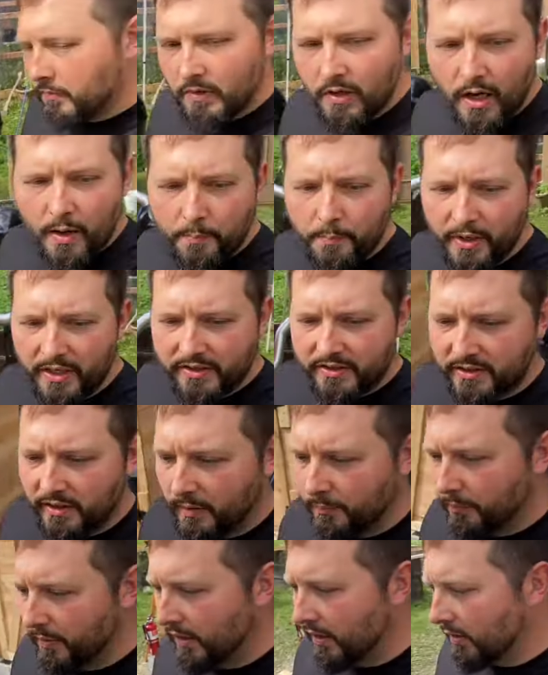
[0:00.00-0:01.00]
I busted
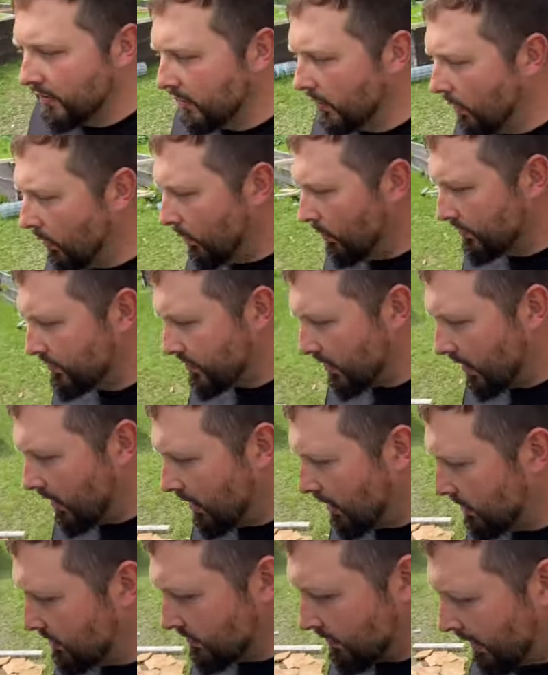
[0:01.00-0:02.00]
a bit on the hole
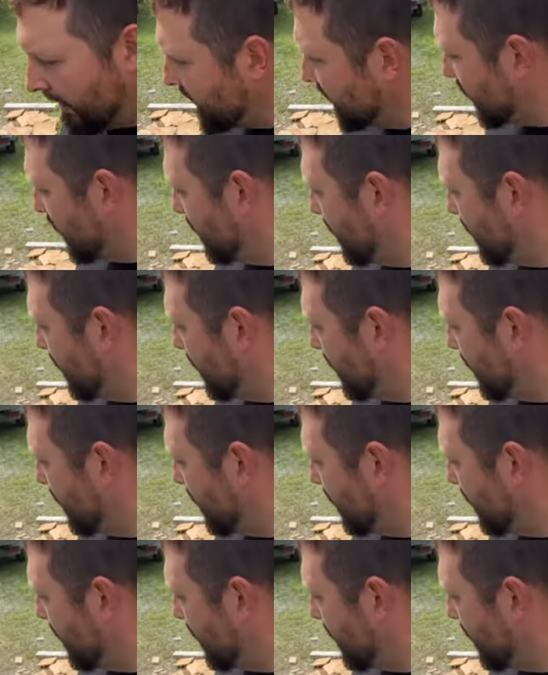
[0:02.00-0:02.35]
saw, so I had to go